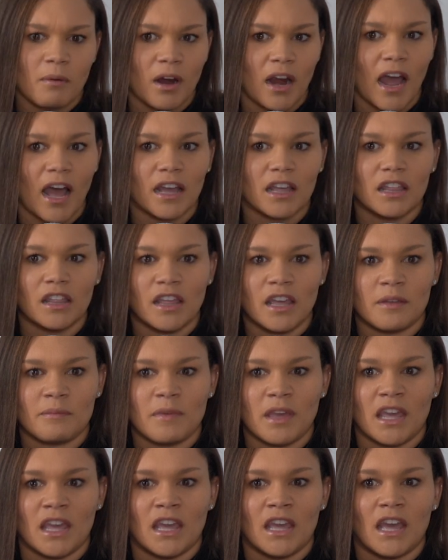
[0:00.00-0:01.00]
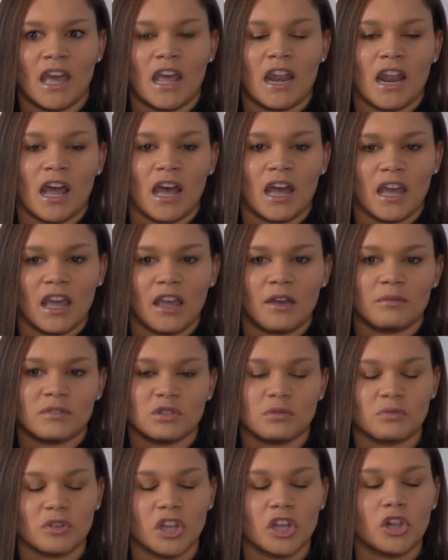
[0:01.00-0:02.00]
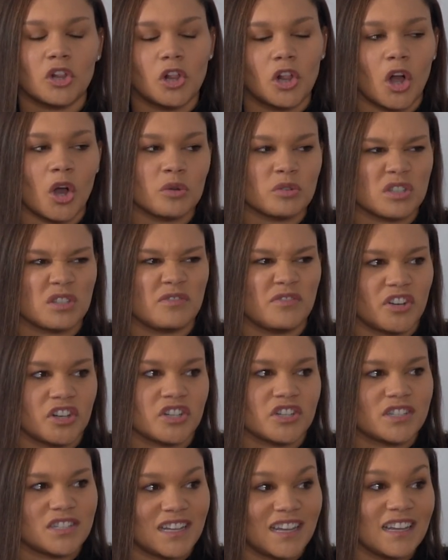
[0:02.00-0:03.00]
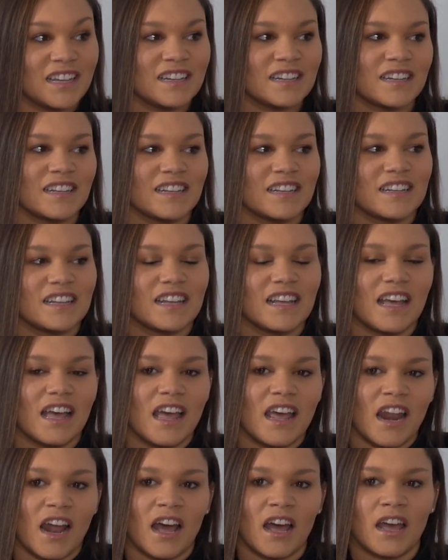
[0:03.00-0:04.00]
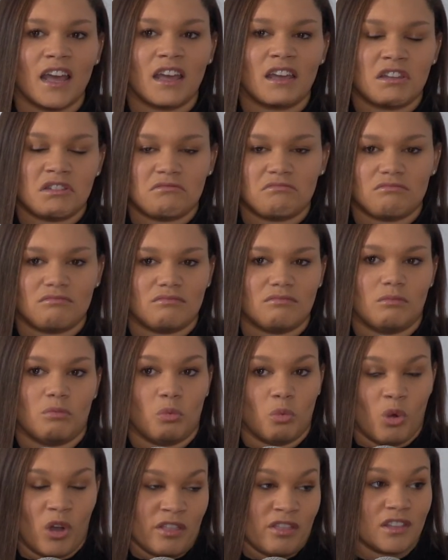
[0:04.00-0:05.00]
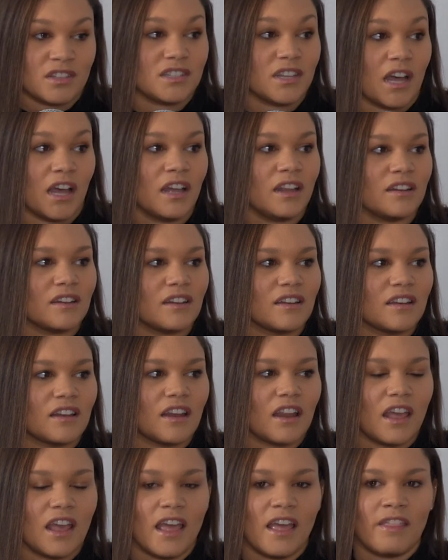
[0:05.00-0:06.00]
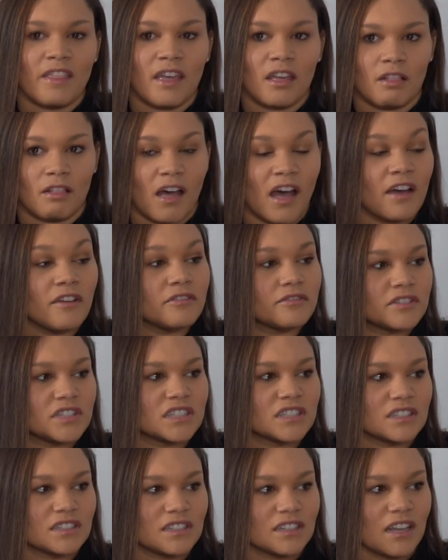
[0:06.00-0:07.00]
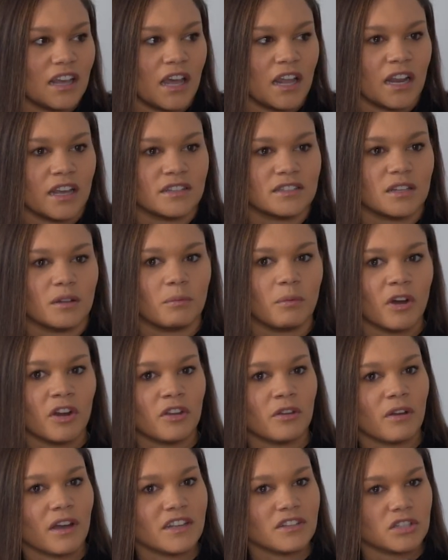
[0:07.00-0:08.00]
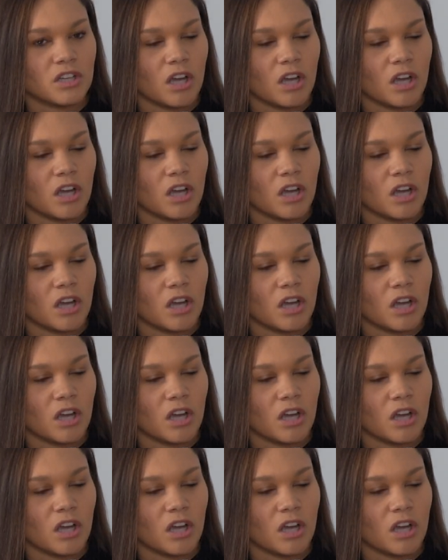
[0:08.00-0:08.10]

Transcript: were heckling me. And it was a really close first set. And I won the set. Yeah. And they left. And I said, where are you guys